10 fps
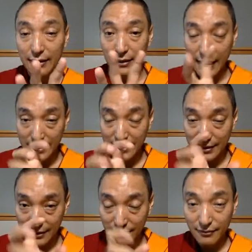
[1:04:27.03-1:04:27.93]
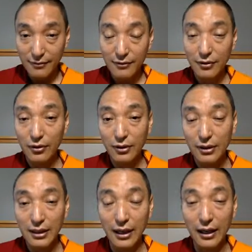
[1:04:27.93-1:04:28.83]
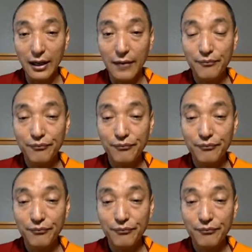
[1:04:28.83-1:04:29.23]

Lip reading: that's the